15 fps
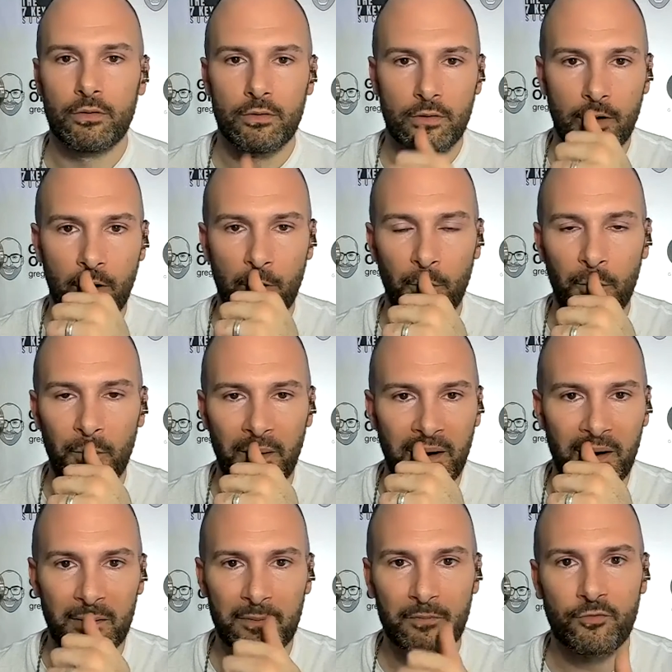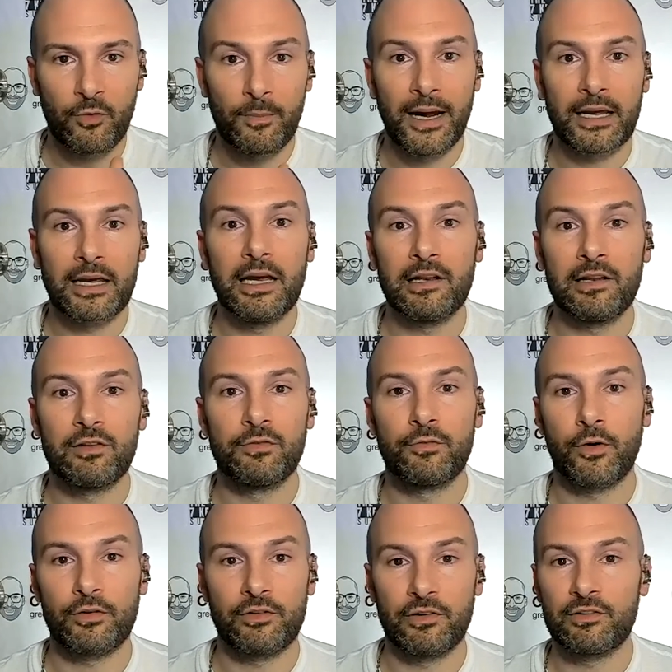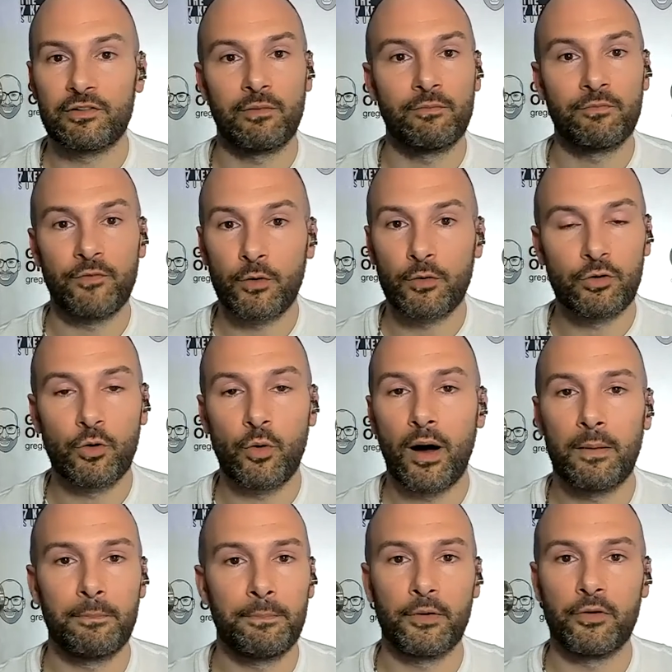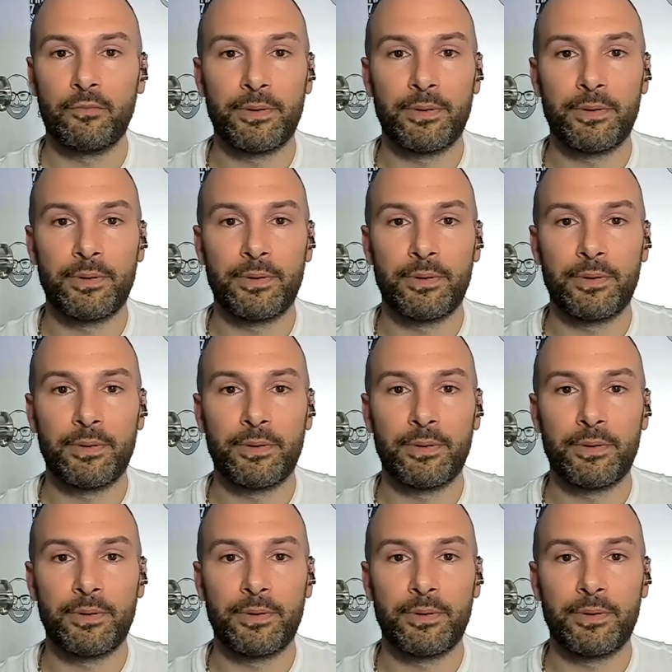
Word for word: You know, uh, for my kids versus some folks who go out and build